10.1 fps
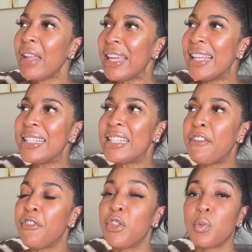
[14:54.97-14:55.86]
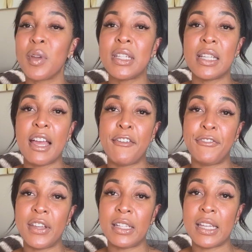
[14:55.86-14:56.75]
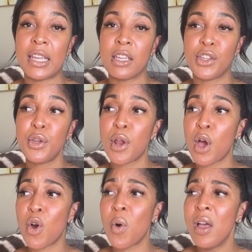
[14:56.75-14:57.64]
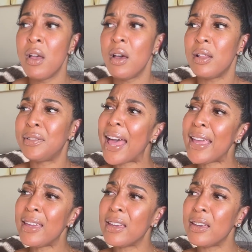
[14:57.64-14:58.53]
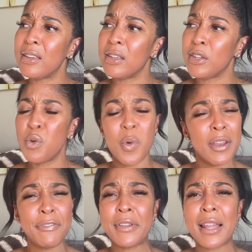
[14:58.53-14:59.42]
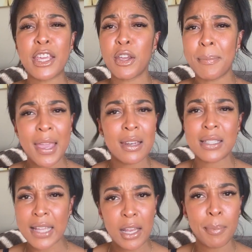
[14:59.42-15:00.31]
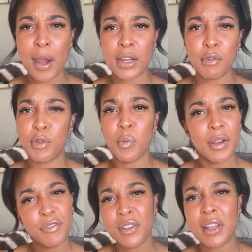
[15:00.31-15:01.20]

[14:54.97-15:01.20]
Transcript: let's say for the reason of feeling, you know, like, you want to feel like your man is celebrating you. You want to feel